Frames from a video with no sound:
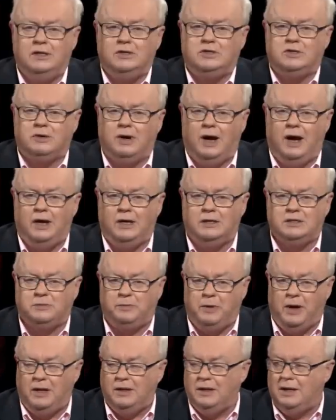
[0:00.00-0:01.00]
did Australia
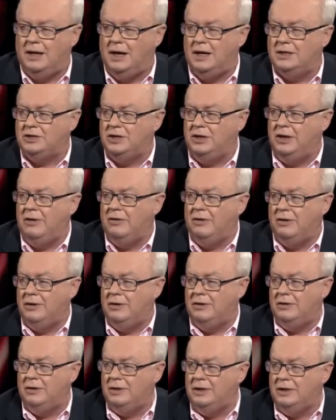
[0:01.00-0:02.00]
spend the last year
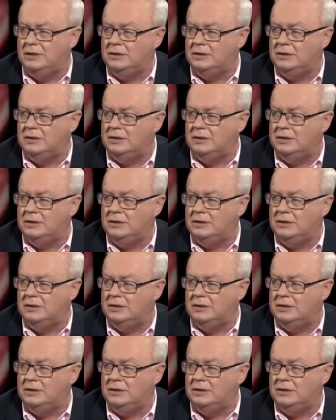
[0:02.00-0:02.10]
on